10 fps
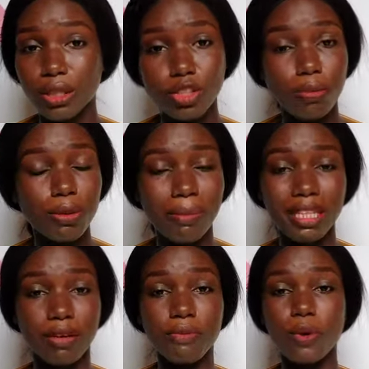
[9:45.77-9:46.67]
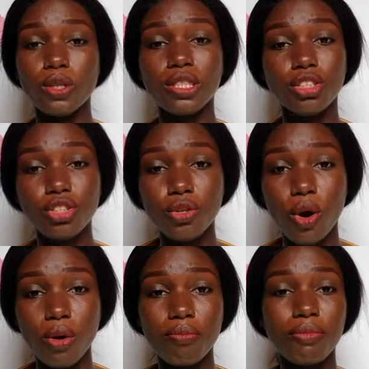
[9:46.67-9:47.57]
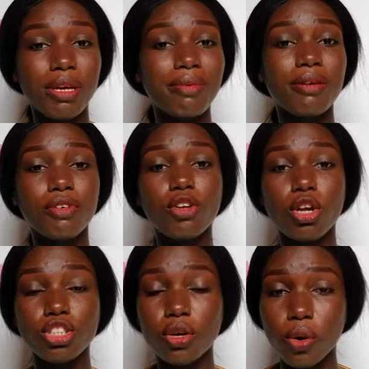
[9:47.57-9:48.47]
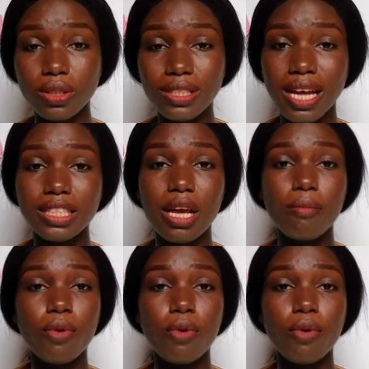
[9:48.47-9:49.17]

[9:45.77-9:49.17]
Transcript: Some might have forgotten you or maybe even lost your contact.